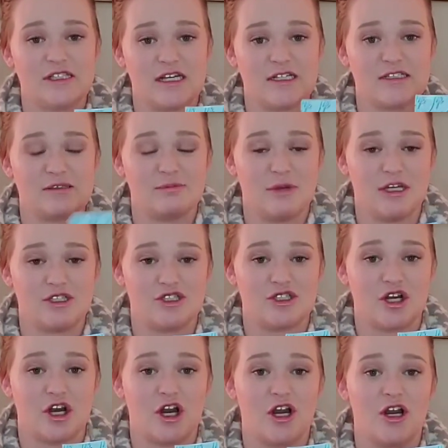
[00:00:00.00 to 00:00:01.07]
does
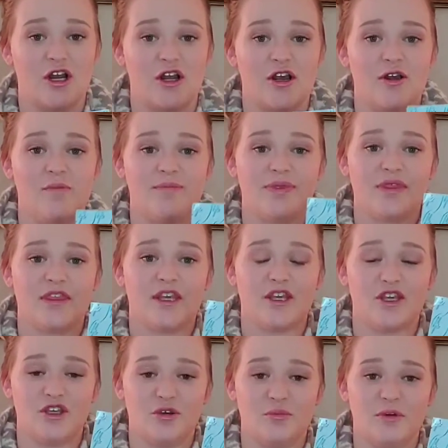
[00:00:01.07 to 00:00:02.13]
measure the
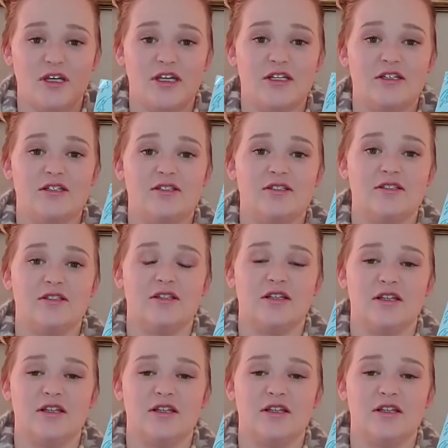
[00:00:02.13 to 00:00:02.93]
human